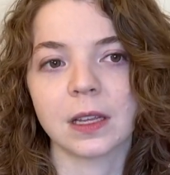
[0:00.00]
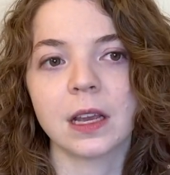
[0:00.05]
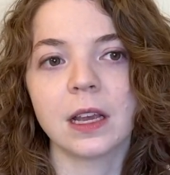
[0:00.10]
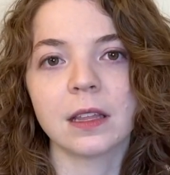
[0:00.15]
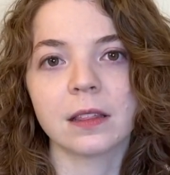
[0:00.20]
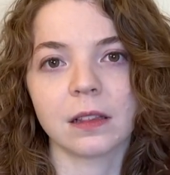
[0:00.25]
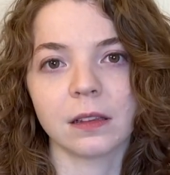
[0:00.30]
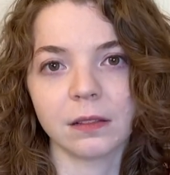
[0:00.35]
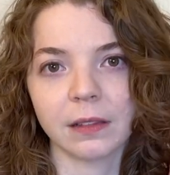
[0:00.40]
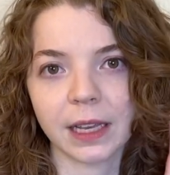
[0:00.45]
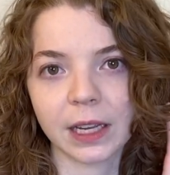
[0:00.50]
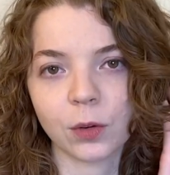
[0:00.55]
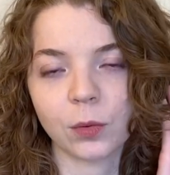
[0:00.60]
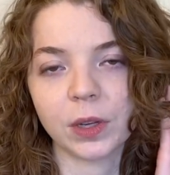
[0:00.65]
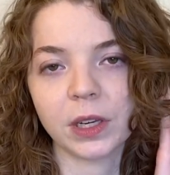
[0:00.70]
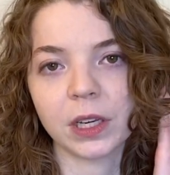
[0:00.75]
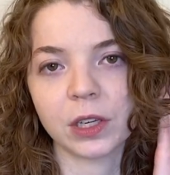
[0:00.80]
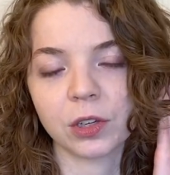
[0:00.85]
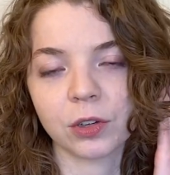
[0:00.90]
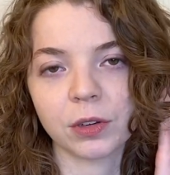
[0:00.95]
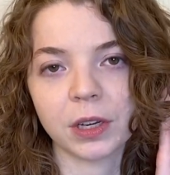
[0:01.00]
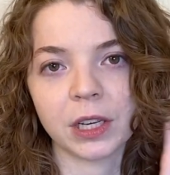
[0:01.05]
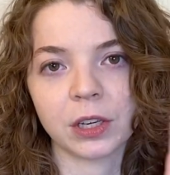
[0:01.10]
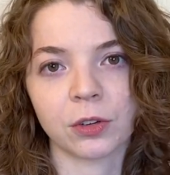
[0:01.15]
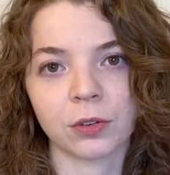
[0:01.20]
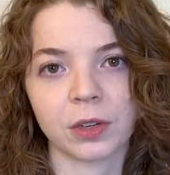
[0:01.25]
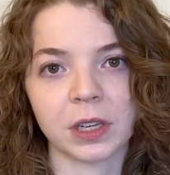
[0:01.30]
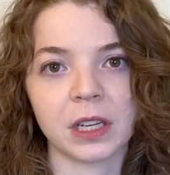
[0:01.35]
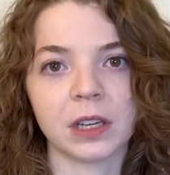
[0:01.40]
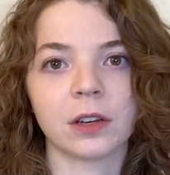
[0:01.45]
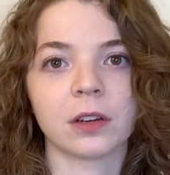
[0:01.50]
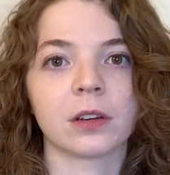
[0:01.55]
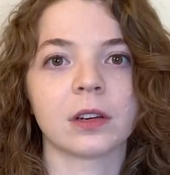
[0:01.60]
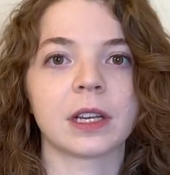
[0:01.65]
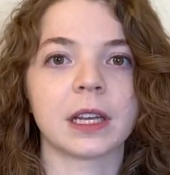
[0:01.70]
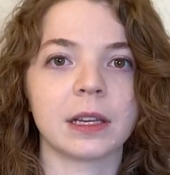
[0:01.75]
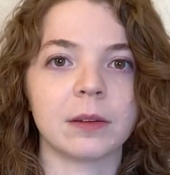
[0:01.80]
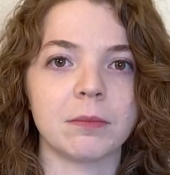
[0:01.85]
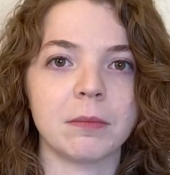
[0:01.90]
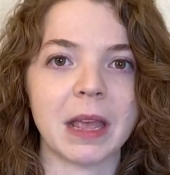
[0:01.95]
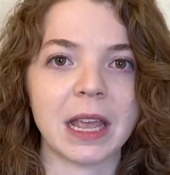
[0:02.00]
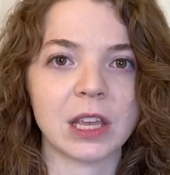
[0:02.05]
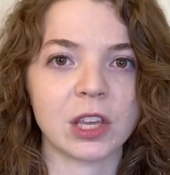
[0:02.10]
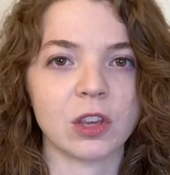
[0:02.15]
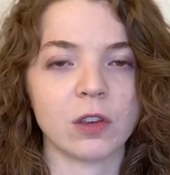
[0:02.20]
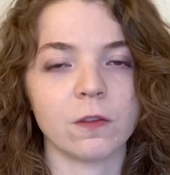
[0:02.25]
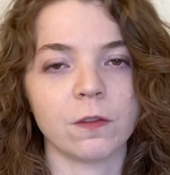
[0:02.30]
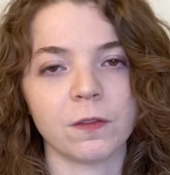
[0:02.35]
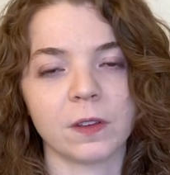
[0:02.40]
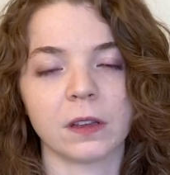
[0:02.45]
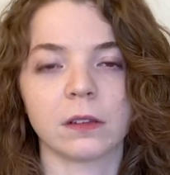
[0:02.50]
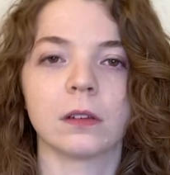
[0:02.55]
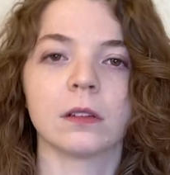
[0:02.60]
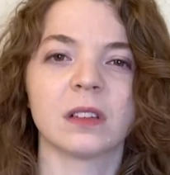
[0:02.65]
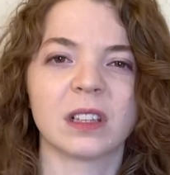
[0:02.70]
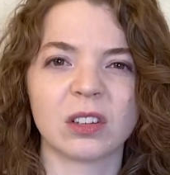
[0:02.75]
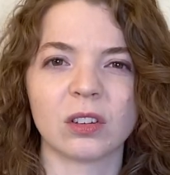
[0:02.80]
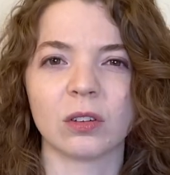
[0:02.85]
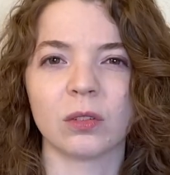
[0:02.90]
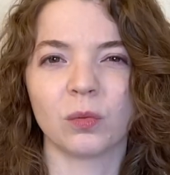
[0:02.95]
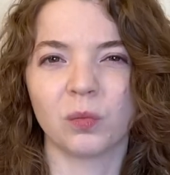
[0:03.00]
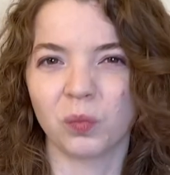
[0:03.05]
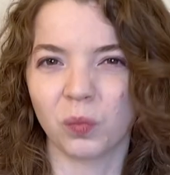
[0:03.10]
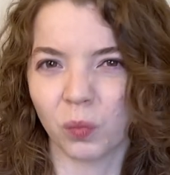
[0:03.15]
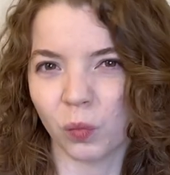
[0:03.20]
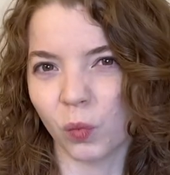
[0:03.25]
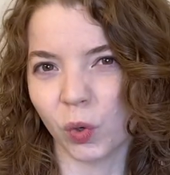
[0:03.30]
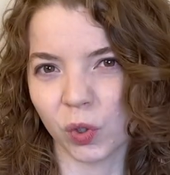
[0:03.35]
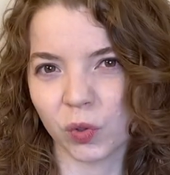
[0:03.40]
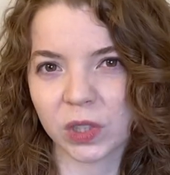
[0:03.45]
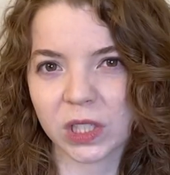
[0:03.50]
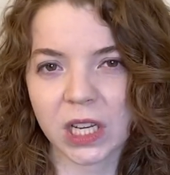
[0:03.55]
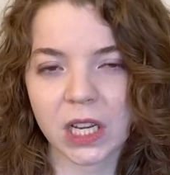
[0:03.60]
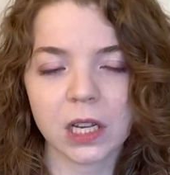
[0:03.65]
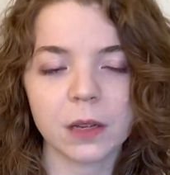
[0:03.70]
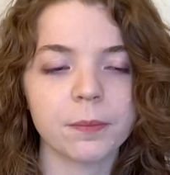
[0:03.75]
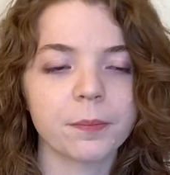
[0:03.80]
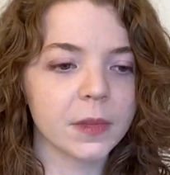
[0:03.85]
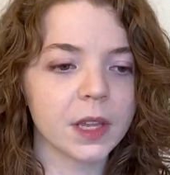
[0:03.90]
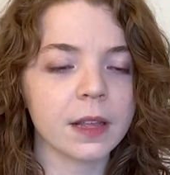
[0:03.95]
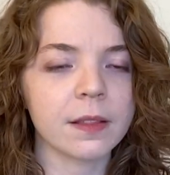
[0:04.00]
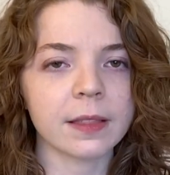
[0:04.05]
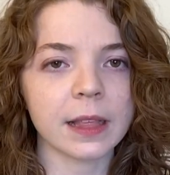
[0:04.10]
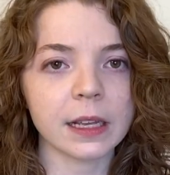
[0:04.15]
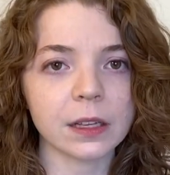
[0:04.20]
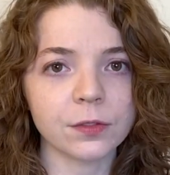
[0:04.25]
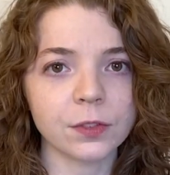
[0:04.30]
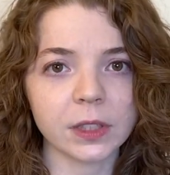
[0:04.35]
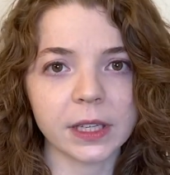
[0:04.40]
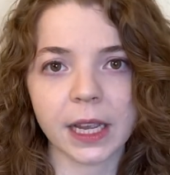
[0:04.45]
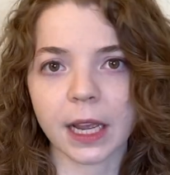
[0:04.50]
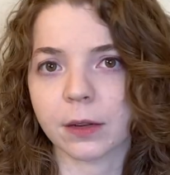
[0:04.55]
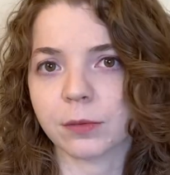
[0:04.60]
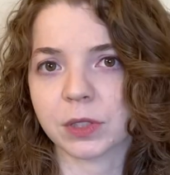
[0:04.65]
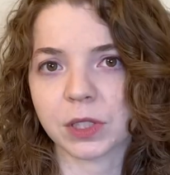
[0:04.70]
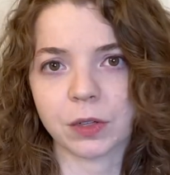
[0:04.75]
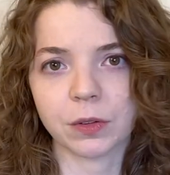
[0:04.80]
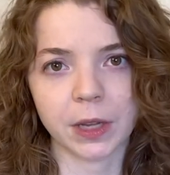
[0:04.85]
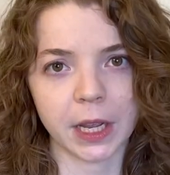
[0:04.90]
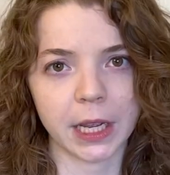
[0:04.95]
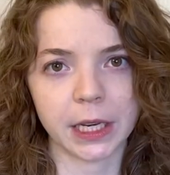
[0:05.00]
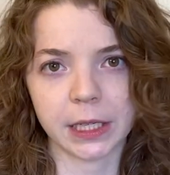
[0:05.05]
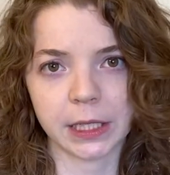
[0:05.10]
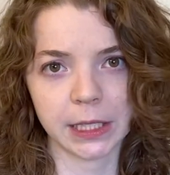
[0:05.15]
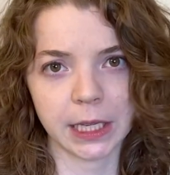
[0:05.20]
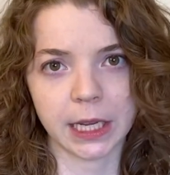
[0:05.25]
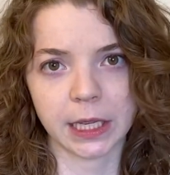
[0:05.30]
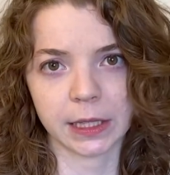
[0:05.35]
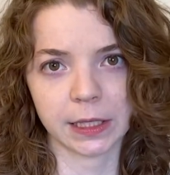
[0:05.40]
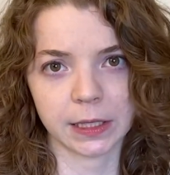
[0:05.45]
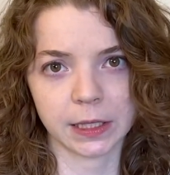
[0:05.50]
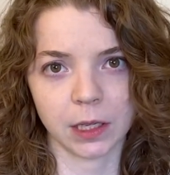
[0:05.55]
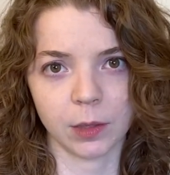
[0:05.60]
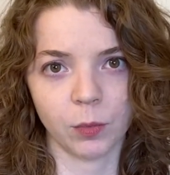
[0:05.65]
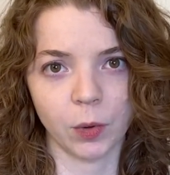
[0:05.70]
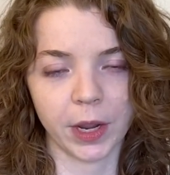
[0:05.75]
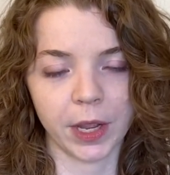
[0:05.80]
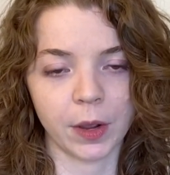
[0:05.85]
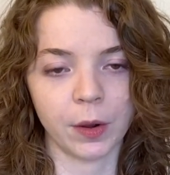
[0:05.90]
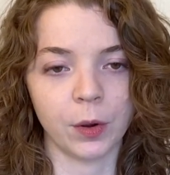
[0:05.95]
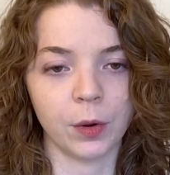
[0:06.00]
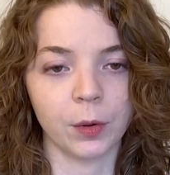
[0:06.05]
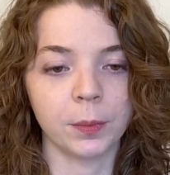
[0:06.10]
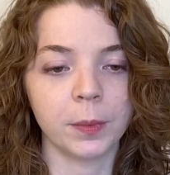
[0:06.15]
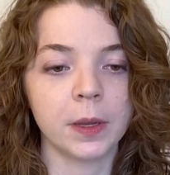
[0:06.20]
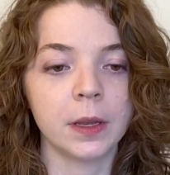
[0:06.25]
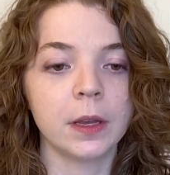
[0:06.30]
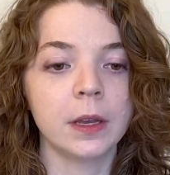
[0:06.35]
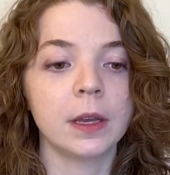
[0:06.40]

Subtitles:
the liquid in your inner ear can make you feel a little woozy. Thankfully, I was okay to take the subway home.